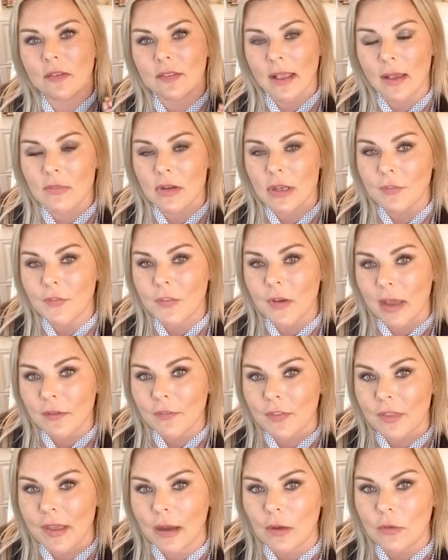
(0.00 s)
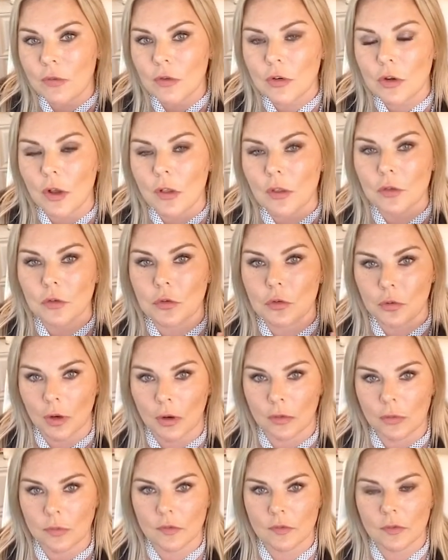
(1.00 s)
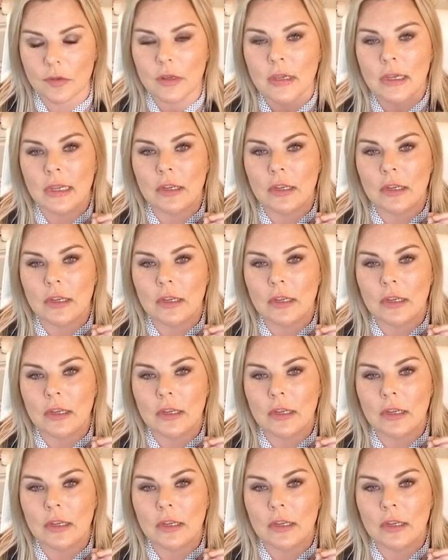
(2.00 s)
$75,000 gross